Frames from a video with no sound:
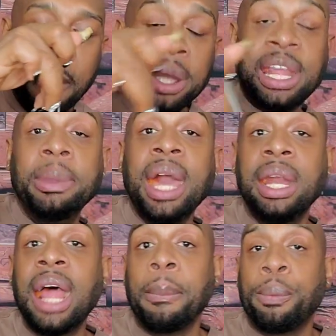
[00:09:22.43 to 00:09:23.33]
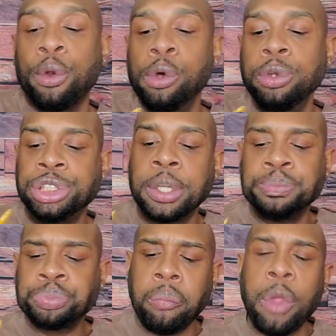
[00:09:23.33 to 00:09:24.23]
But they be kind of like bruised
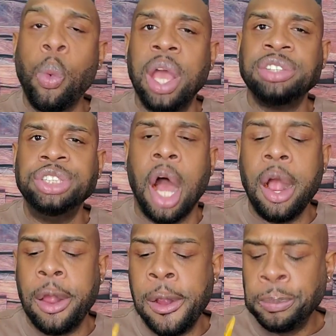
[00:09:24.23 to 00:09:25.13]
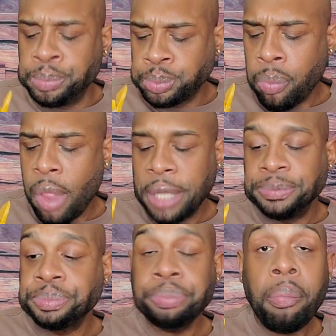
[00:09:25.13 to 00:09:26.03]
where it's darker
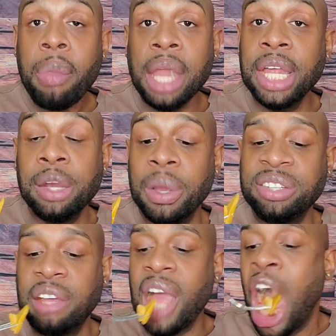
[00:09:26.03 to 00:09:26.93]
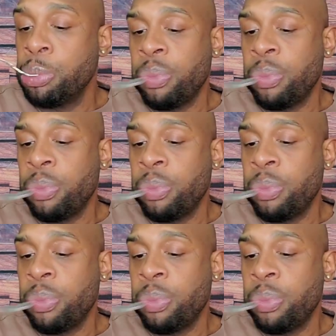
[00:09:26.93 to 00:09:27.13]
than the rest of it.